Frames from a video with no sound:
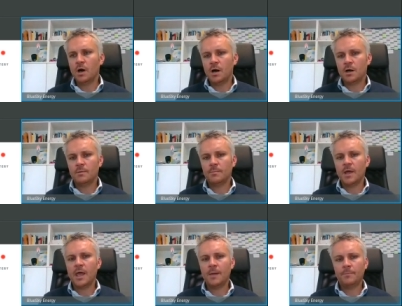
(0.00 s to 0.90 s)
So that
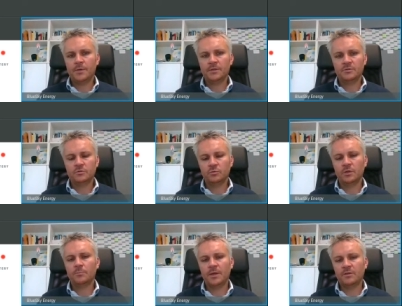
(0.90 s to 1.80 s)
was
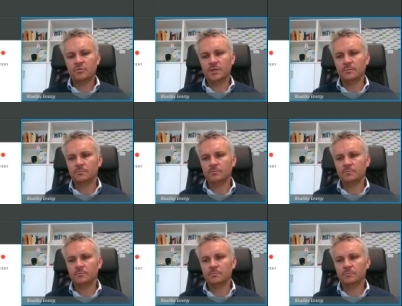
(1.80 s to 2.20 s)
one test